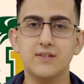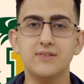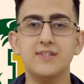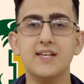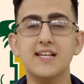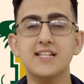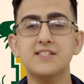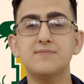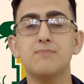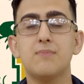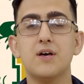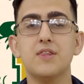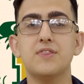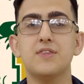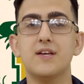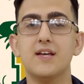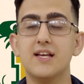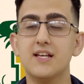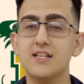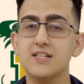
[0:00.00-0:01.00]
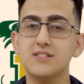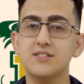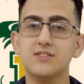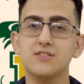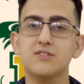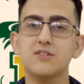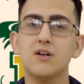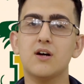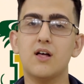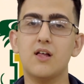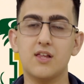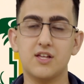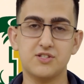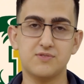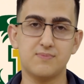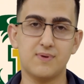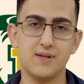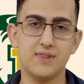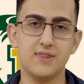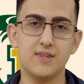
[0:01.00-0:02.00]
This month is
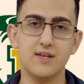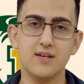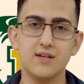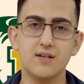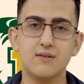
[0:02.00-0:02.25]
college month,